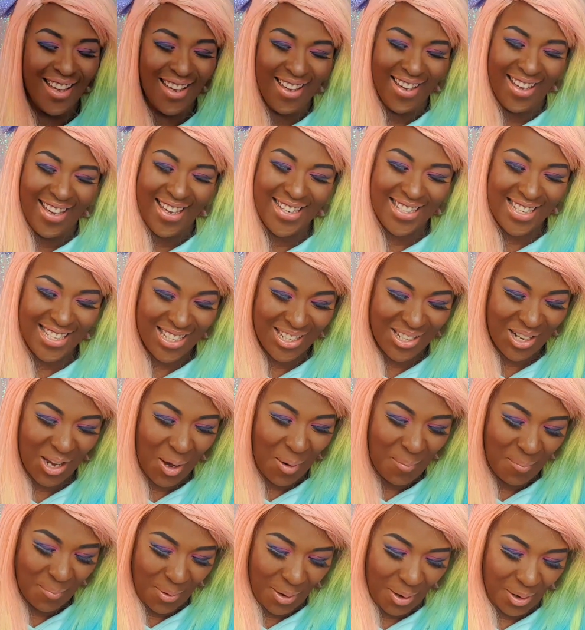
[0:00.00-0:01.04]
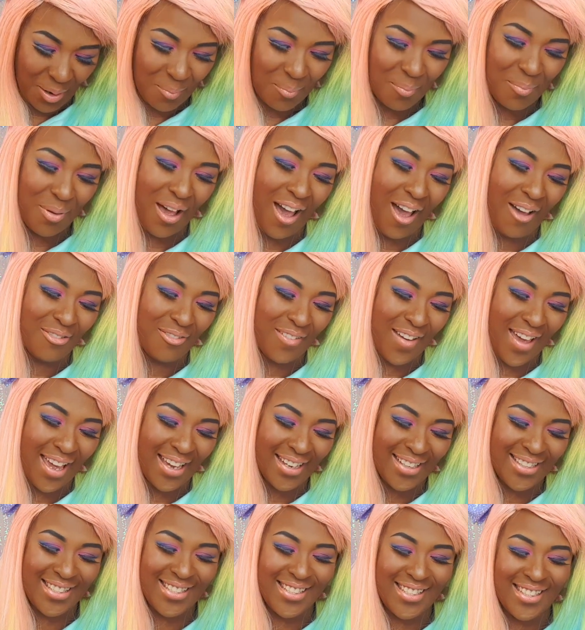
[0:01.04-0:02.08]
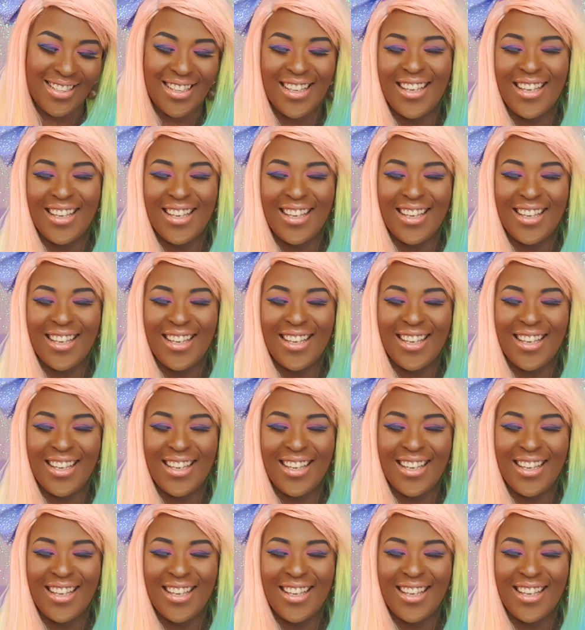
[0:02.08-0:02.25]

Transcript: Is this a notebook? Perfect.